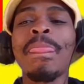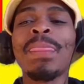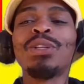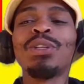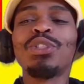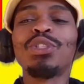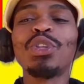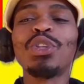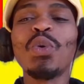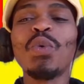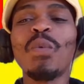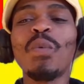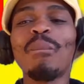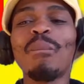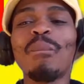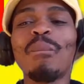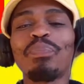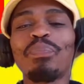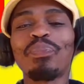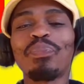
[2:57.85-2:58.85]
So
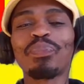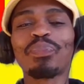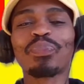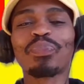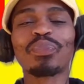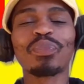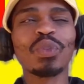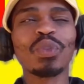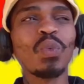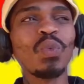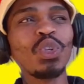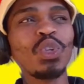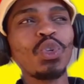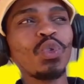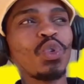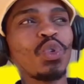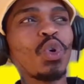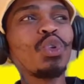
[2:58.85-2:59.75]
we should